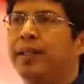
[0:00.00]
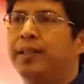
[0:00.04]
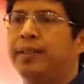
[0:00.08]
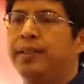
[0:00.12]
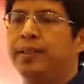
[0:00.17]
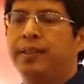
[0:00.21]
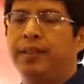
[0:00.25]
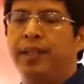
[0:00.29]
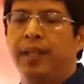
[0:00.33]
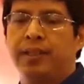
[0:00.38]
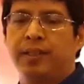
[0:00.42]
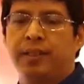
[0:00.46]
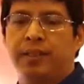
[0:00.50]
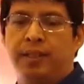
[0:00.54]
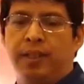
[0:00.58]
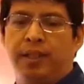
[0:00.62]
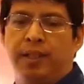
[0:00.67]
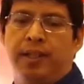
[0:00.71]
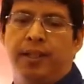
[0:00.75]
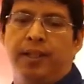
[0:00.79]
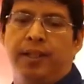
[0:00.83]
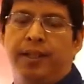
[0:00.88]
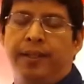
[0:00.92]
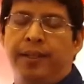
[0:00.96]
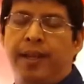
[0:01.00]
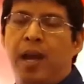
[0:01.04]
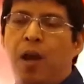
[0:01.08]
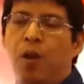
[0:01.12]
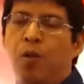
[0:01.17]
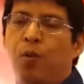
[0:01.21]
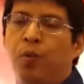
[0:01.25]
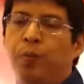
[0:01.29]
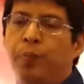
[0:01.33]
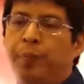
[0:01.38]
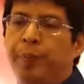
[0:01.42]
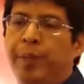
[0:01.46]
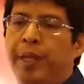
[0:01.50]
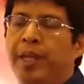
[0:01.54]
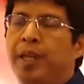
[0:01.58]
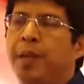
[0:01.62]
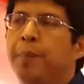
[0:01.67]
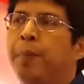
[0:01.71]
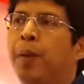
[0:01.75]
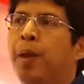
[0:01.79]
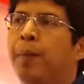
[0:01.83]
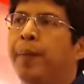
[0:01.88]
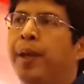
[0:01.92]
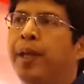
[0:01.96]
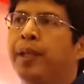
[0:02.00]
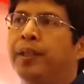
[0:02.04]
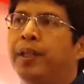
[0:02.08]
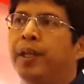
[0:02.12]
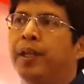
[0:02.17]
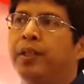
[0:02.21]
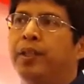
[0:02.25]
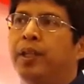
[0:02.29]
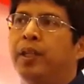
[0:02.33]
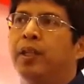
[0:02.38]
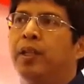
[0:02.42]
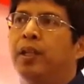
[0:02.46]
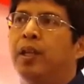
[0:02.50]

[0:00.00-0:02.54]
is just now being implemented